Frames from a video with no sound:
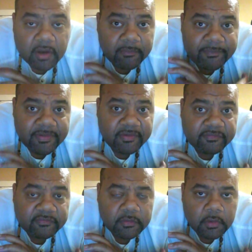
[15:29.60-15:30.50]
of
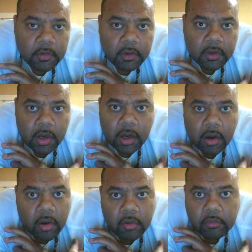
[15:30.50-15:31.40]
this
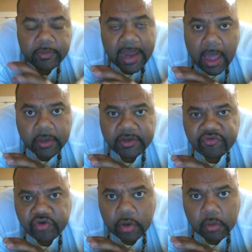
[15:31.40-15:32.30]
uh, whole reality
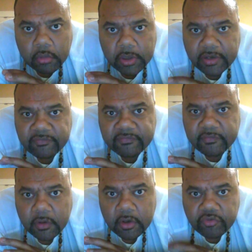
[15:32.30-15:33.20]
show
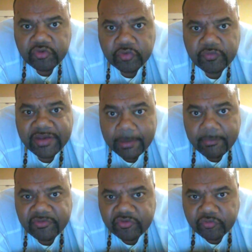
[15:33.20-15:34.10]
is to
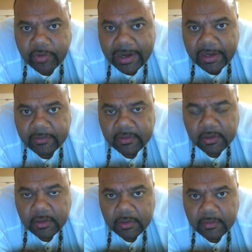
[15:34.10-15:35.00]
demonstrate
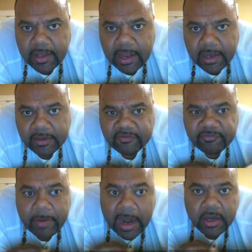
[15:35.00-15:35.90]
that in
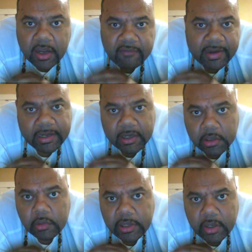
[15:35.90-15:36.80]
spite of and
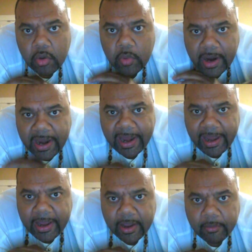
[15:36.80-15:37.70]
including who I
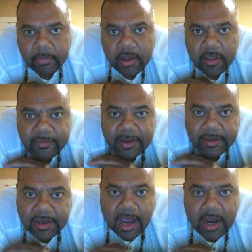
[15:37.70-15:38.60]
am,
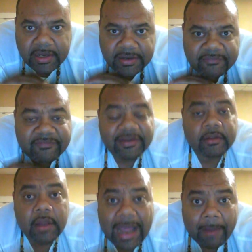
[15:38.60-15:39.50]
that God is
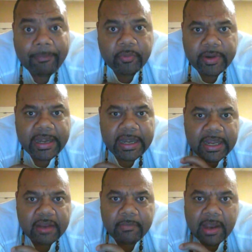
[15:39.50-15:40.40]
still
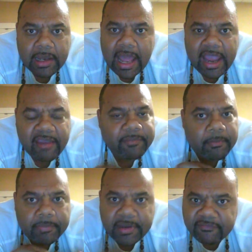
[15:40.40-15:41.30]
operating in my life
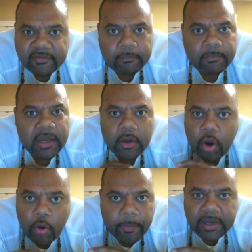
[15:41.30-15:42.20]
and blessing me
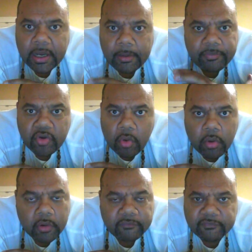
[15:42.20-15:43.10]
and opening up
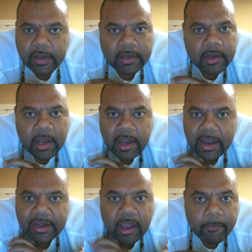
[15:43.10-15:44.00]
doors and,
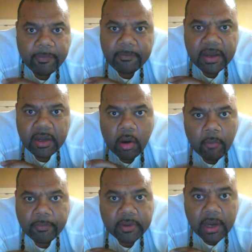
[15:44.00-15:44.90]
and helping me to
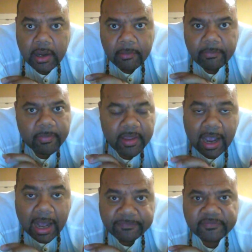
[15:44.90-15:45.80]
overcome
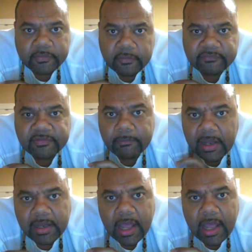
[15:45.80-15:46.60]
the obstacles in my